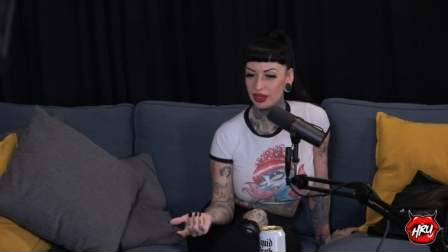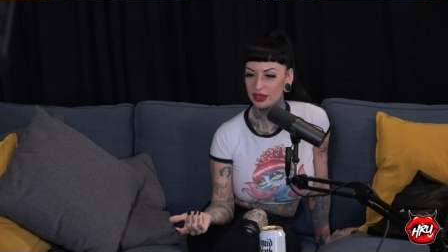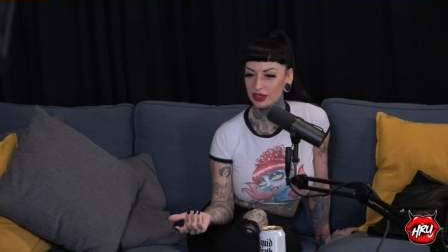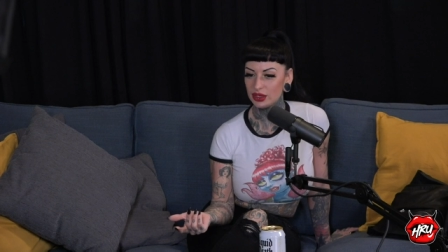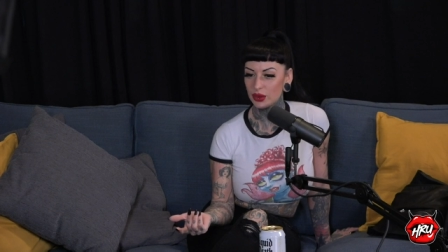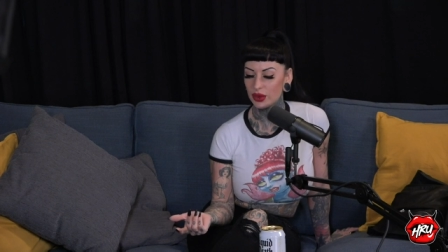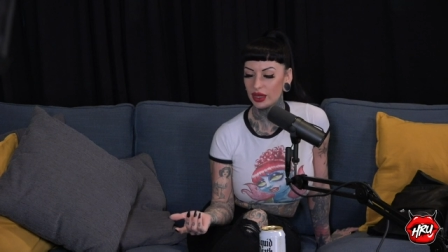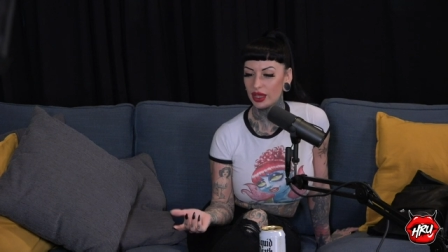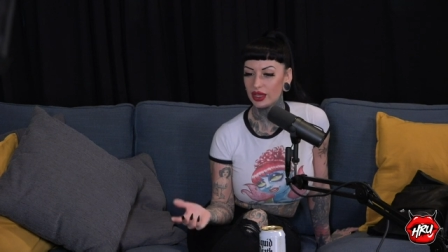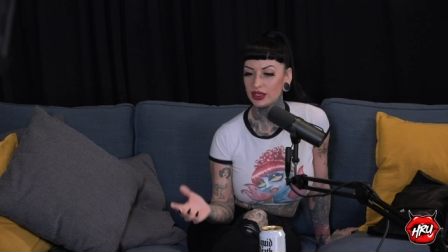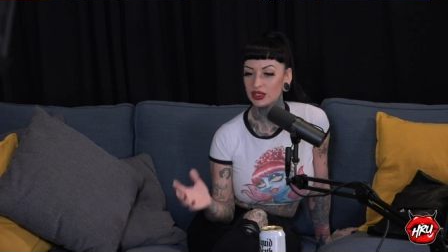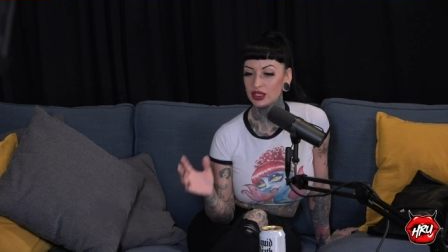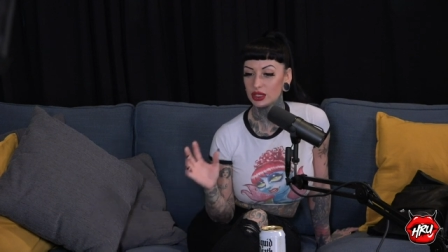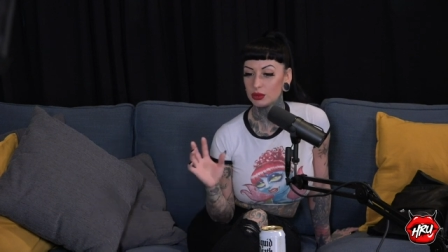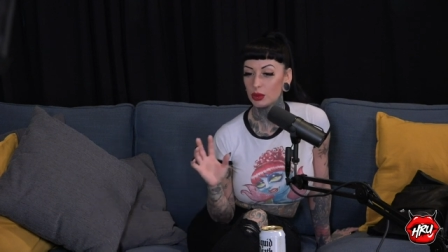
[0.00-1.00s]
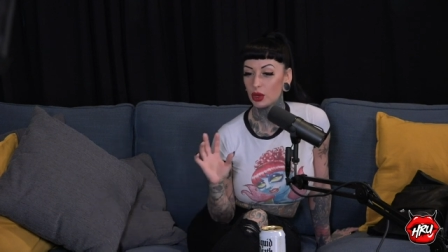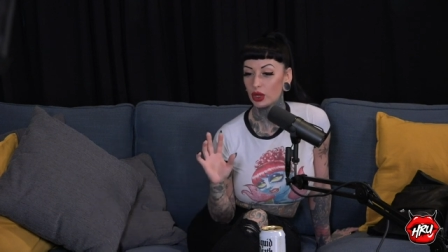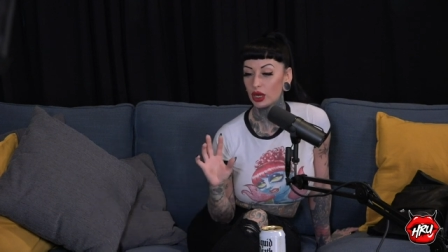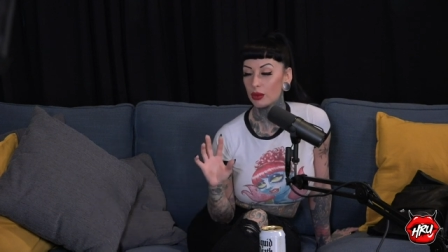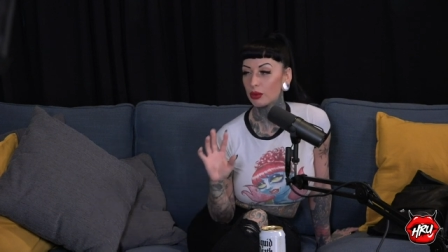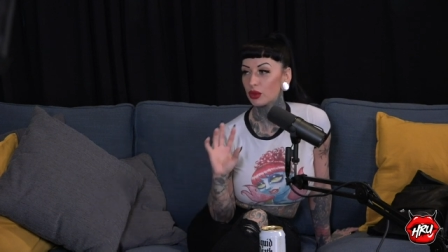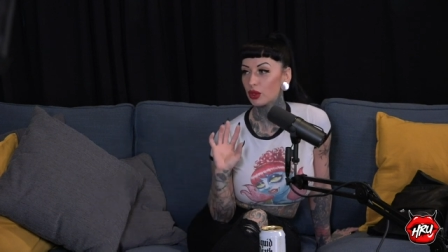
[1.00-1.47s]
and Joanna had just
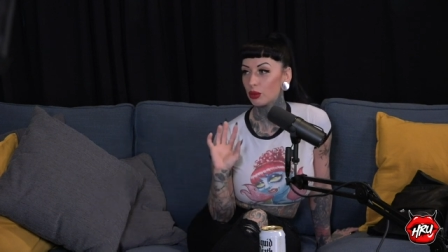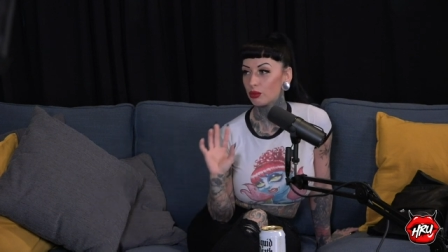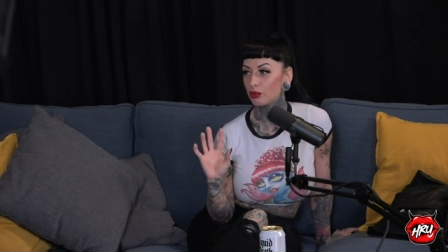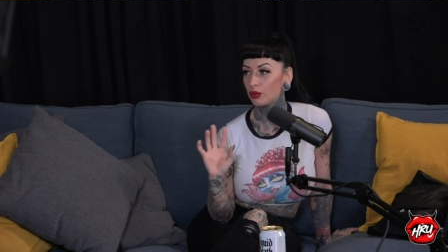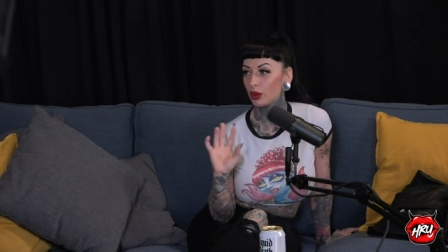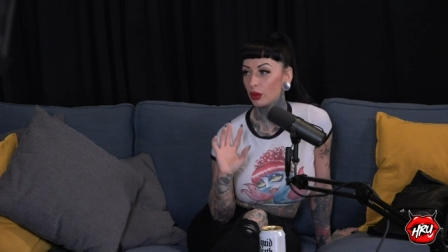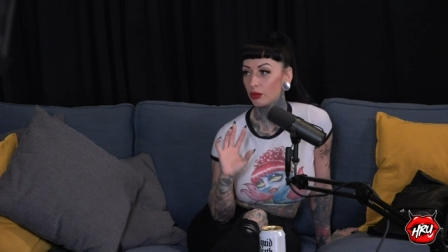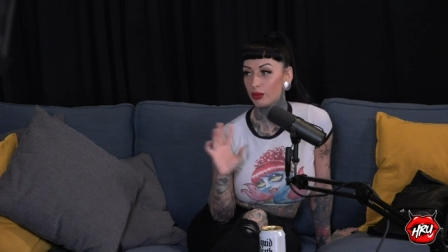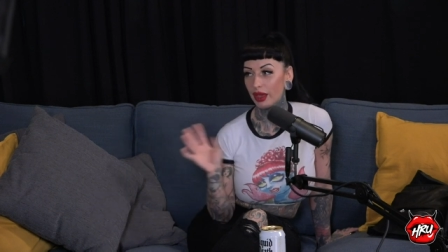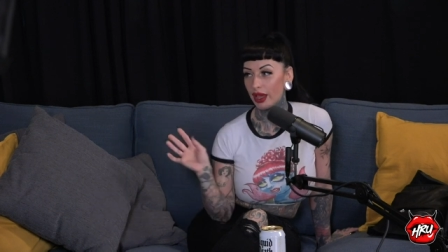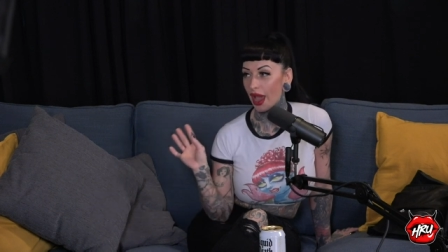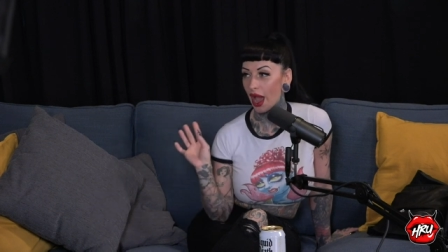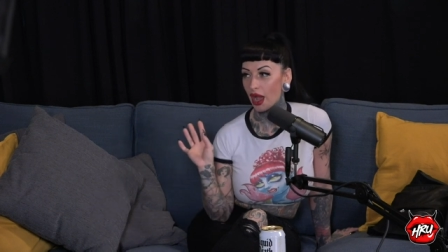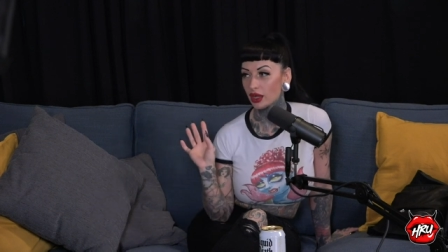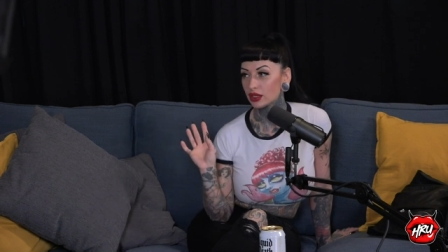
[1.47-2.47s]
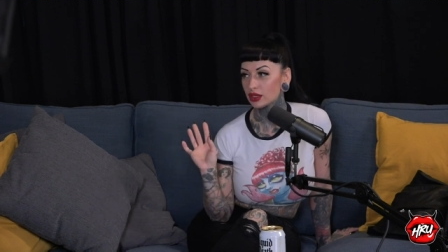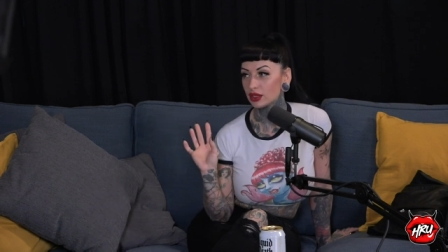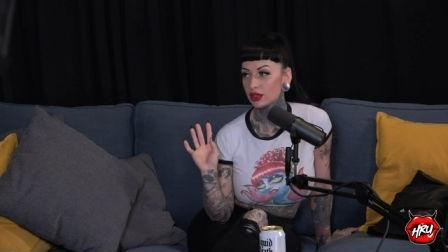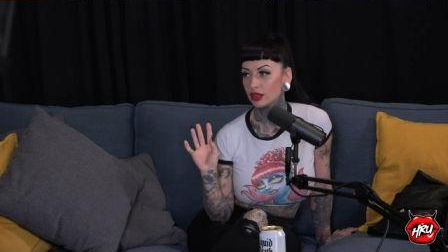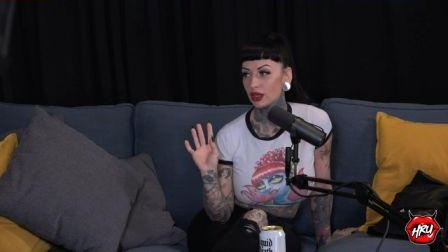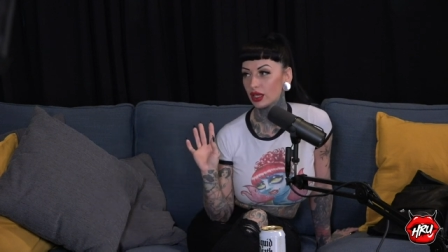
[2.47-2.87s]
broken up with her, her big ex,